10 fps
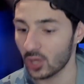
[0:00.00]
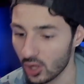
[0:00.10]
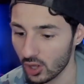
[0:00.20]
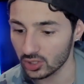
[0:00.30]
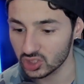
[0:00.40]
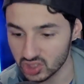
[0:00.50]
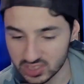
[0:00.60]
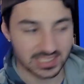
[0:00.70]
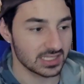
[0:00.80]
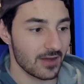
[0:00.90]
all good
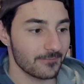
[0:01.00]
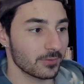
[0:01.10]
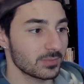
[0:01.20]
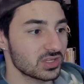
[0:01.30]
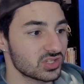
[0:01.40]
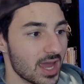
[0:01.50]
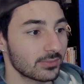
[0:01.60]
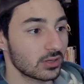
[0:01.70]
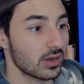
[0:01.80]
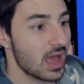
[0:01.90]
stuff from the
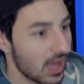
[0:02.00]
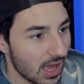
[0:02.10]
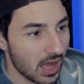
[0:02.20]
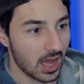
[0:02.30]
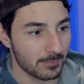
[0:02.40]
chapter. Uh,